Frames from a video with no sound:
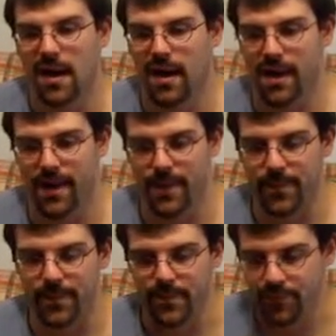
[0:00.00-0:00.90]

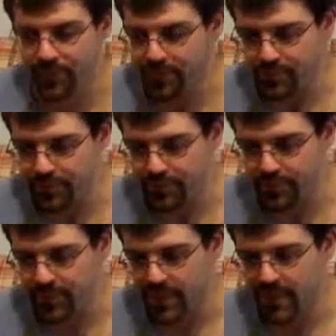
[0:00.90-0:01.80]
But
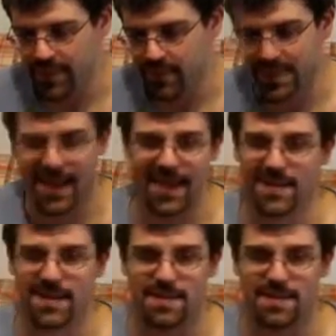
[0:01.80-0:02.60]
that India